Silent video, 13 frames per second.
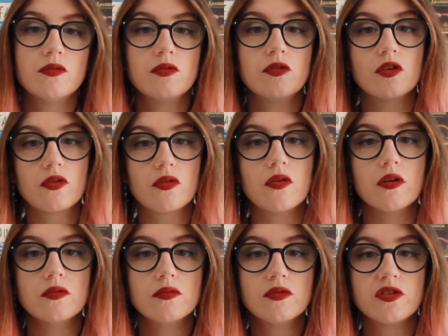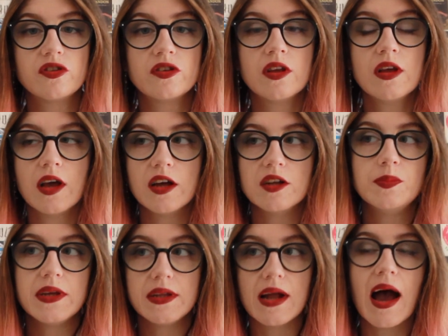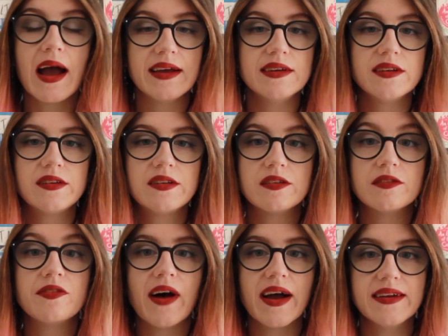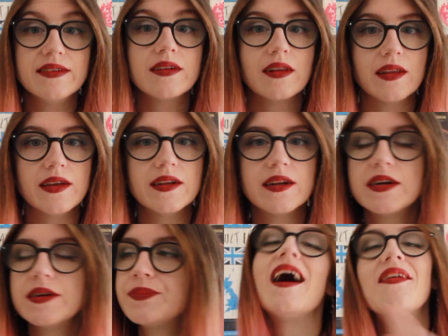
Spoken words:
the crows had been hired to find Alina,